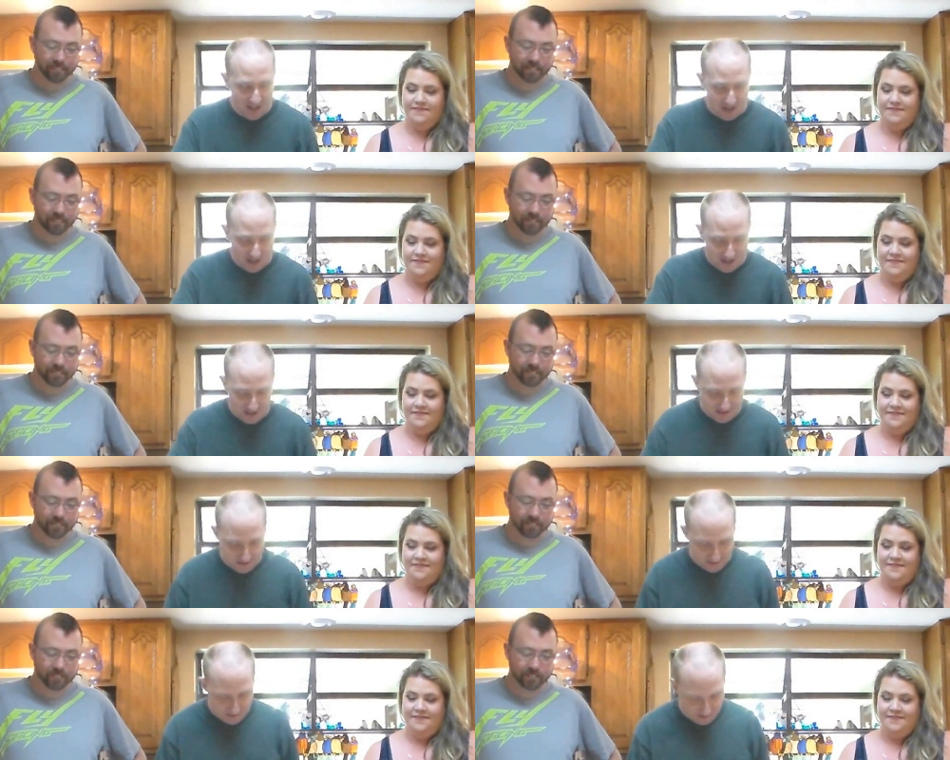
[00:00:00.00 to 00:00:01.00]
Speaker 1: Uh,
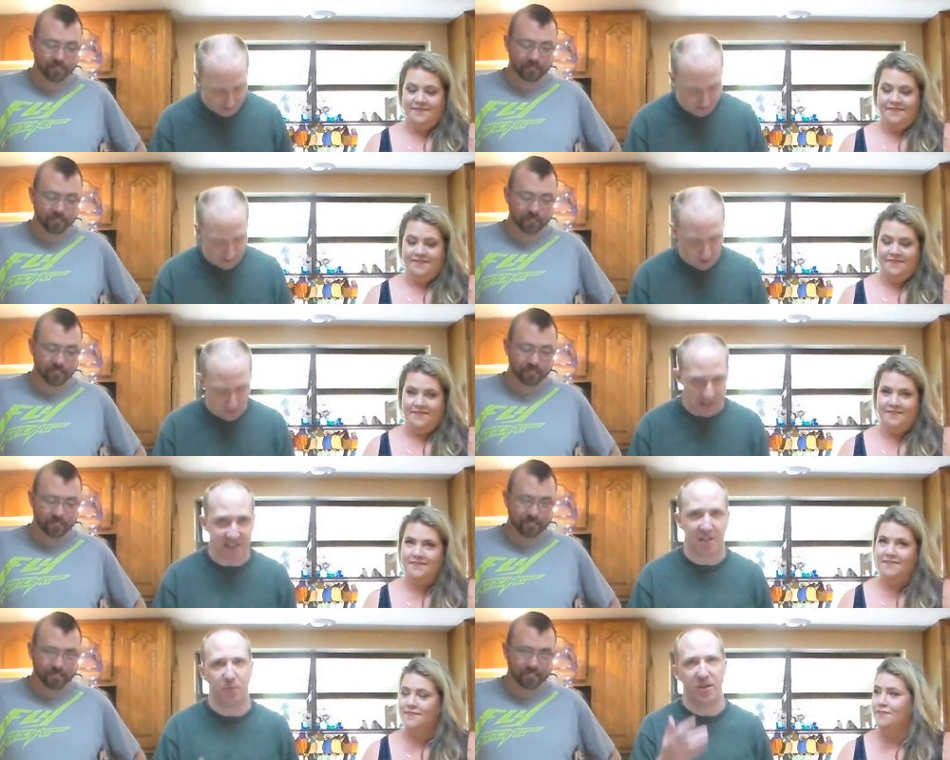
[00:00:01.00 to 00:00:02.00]
so what
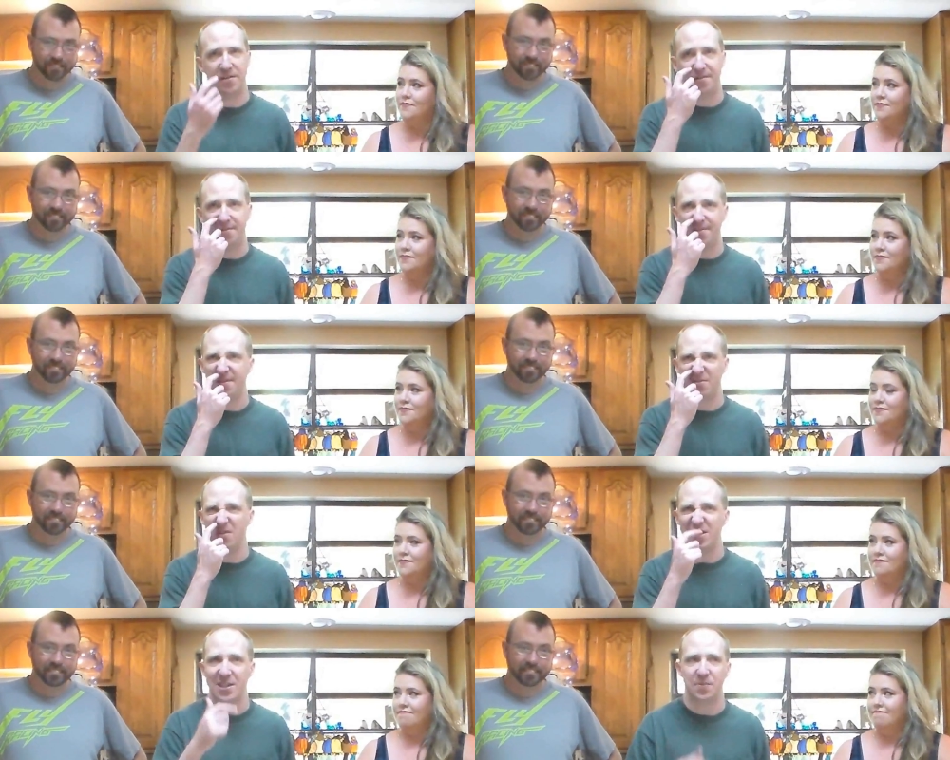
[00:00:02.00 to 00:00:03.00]
I did was,
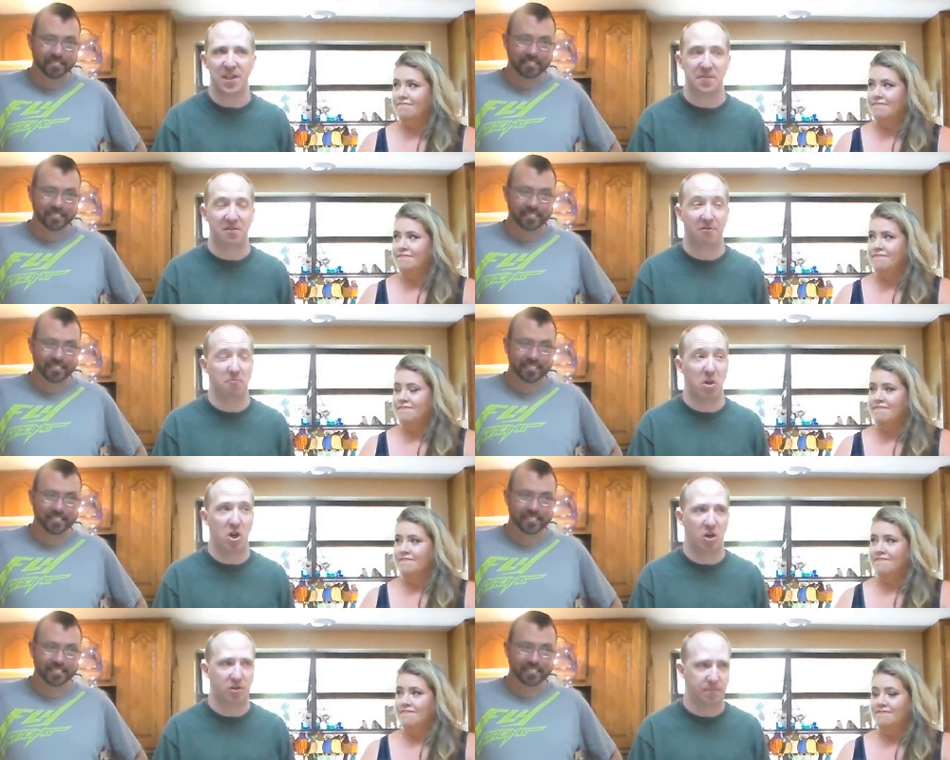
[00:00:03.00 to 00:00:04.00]
originally it was going to be
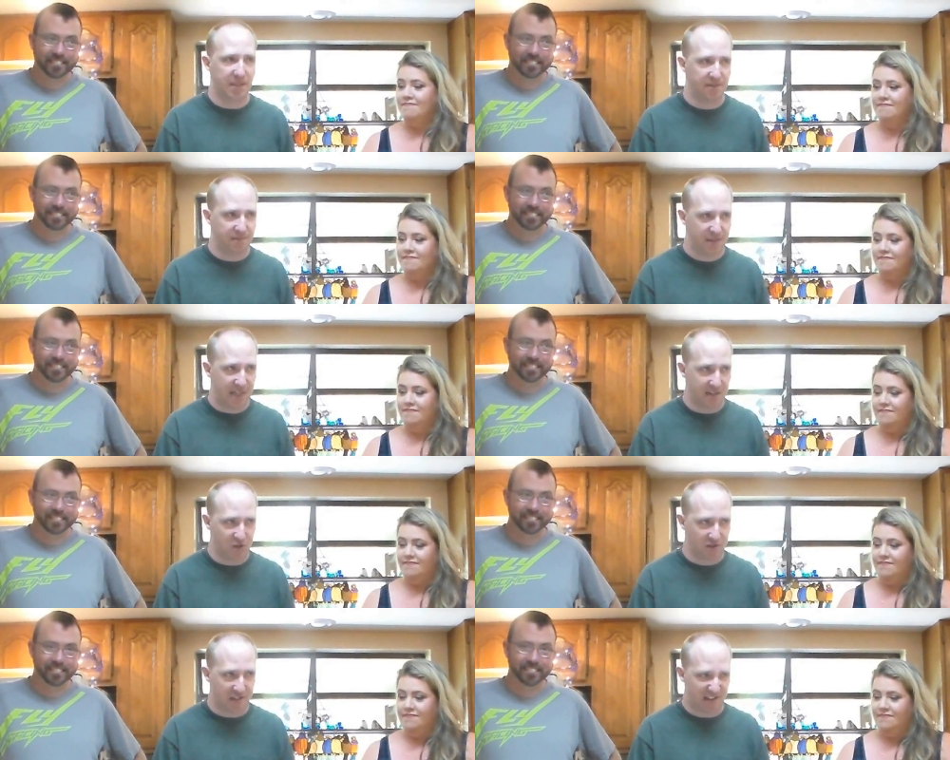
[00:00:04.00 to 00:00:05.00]
small, but it
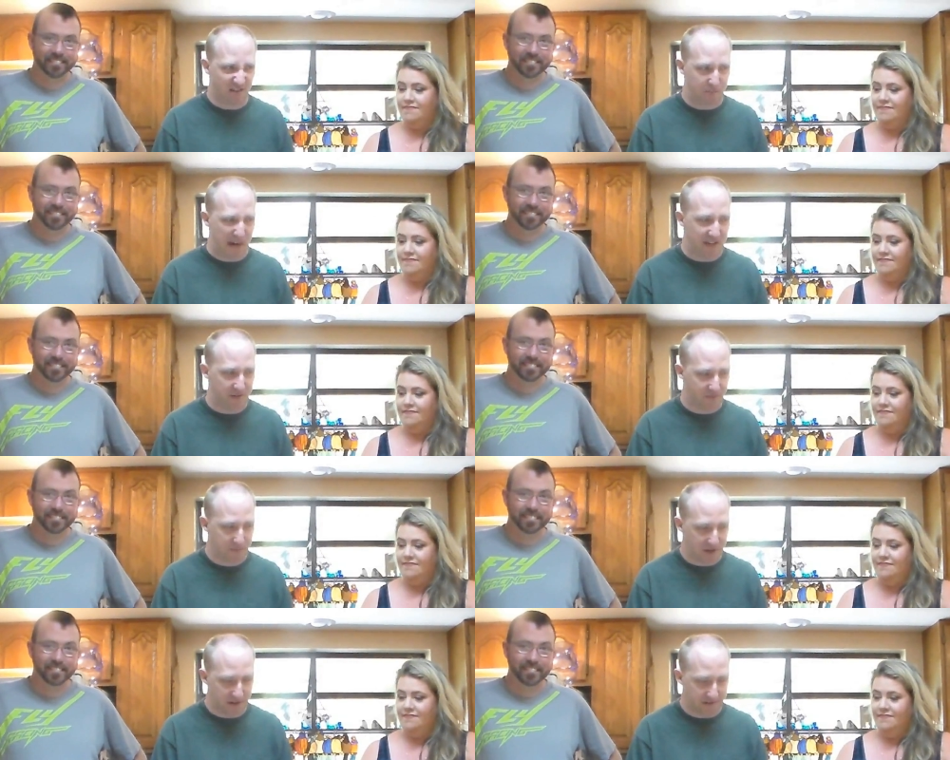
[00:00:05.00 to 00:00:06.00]
just expanded
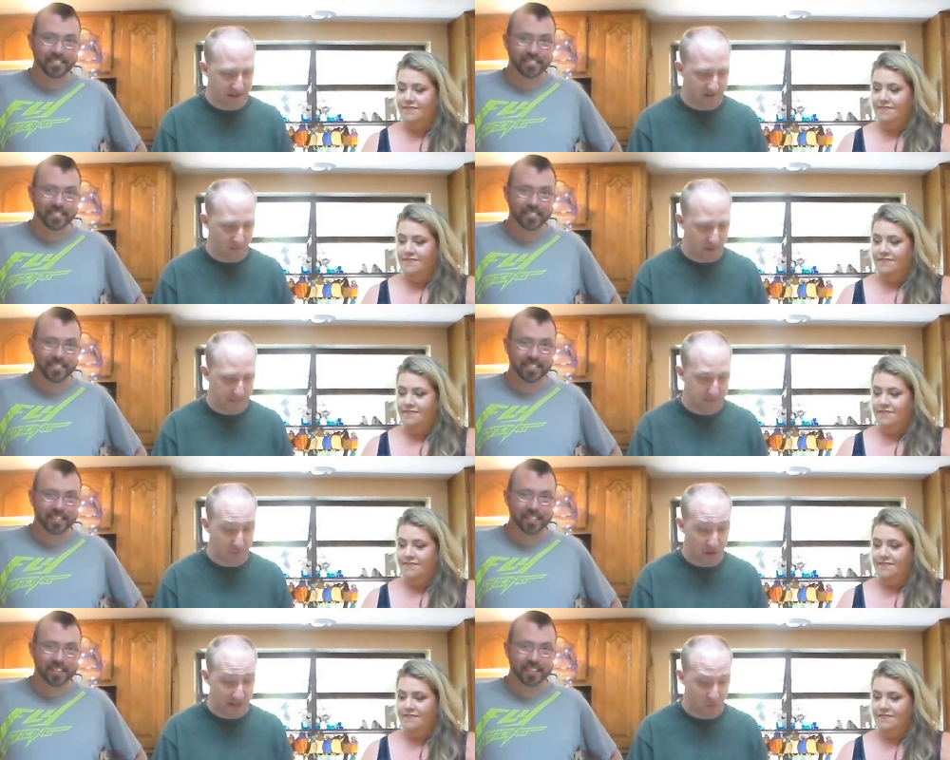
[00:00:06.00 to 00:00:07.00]
from there because that's the way my
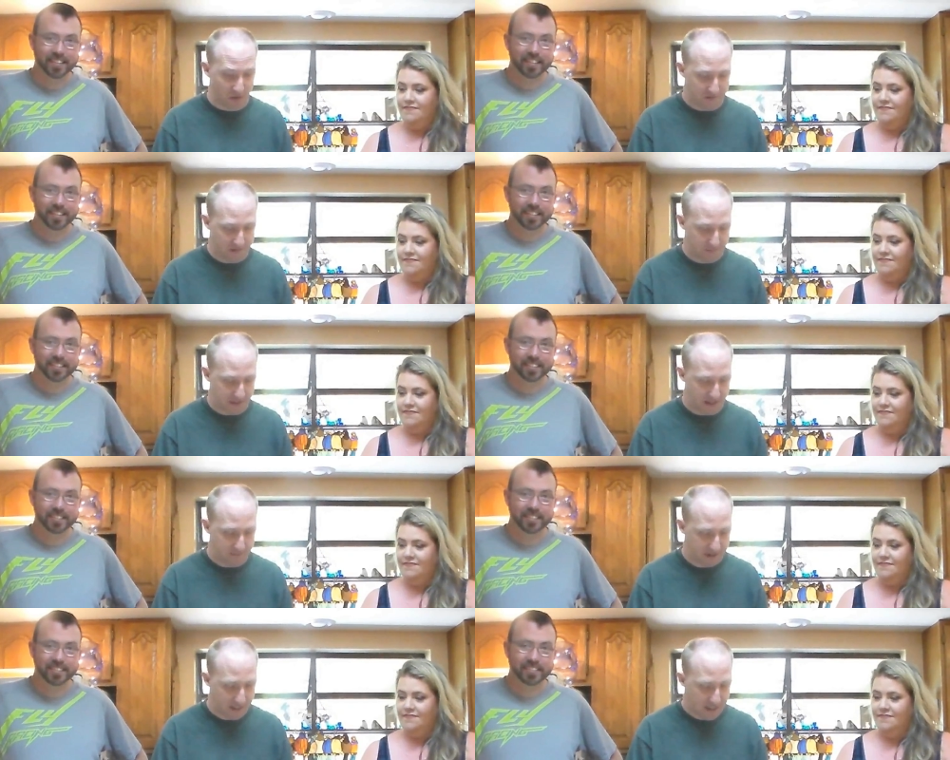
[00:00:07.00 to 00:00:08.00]
brain works
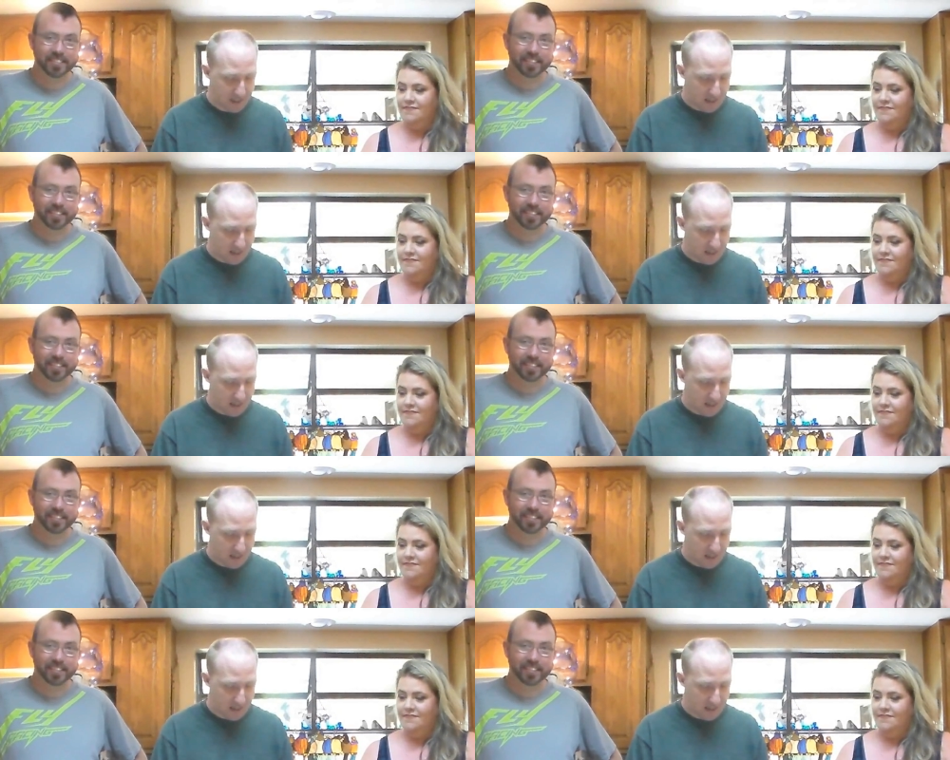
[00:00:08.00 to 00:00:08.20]
sometimes.